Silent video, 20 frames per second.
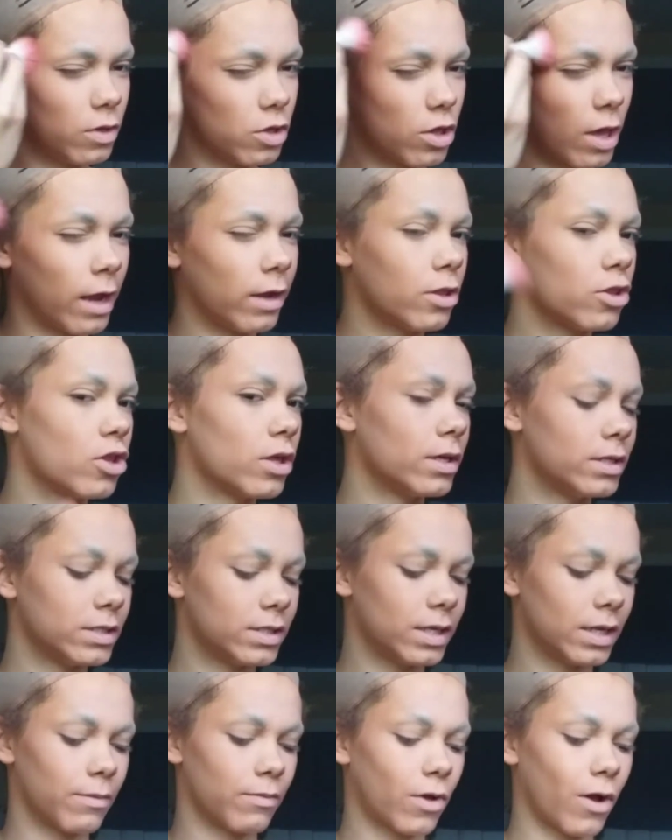to the
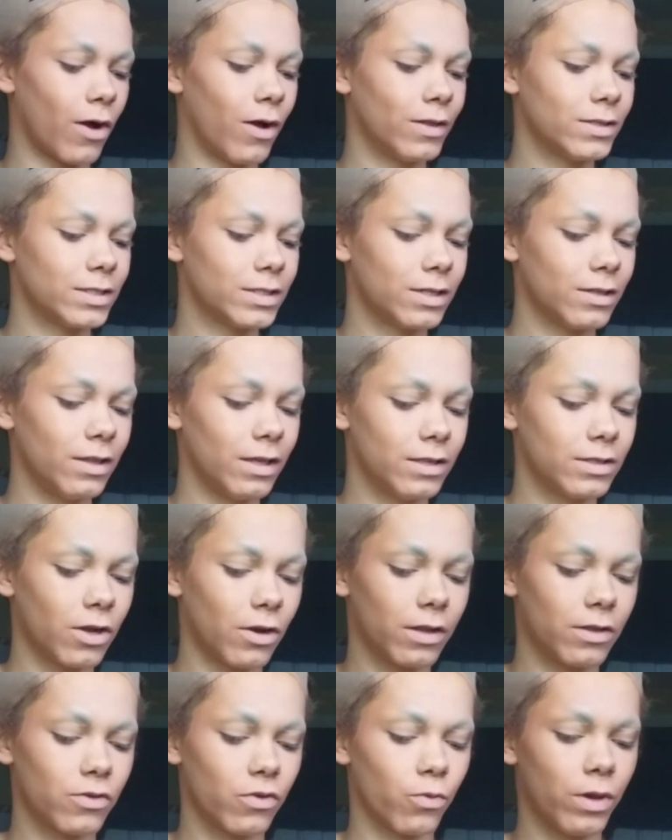challenges and I'm constantly
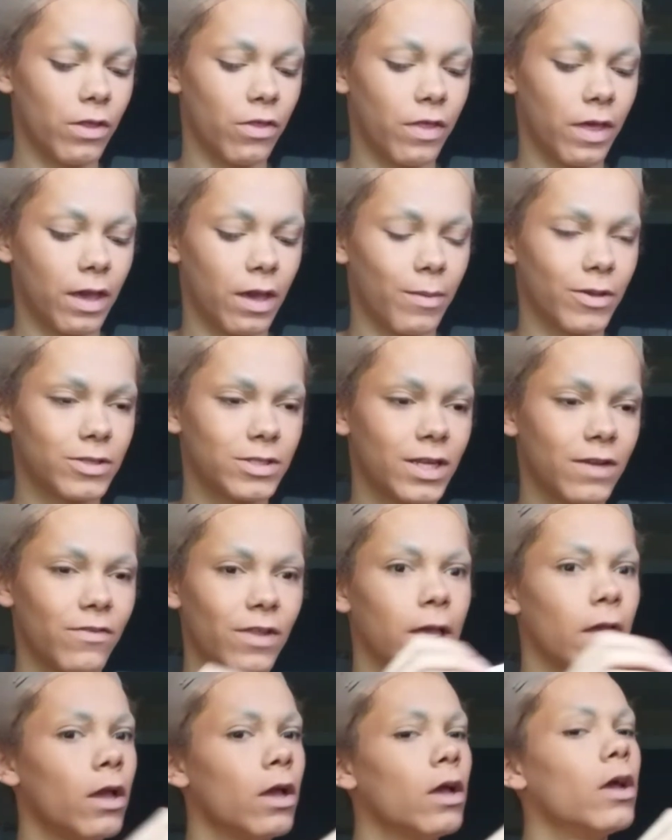starting to rethink about
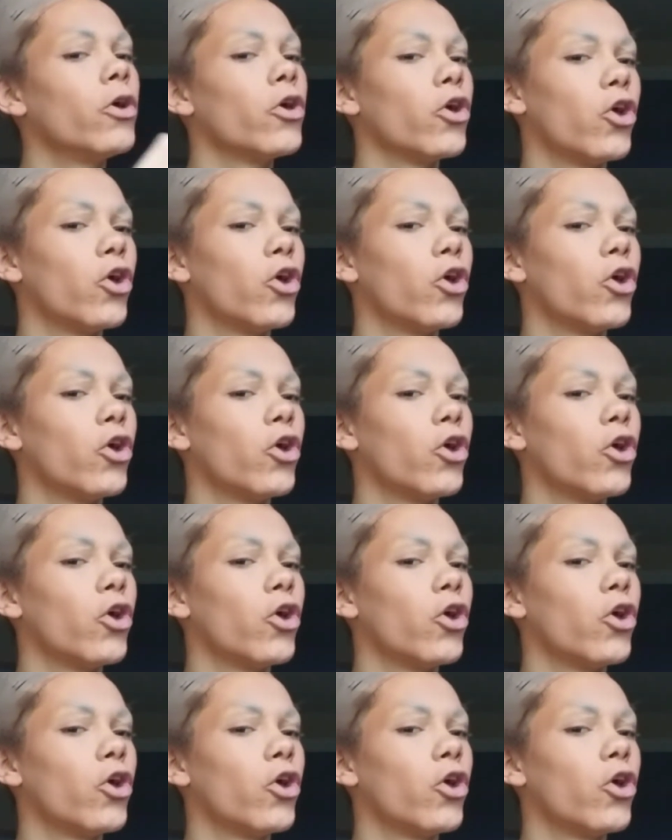stuff like,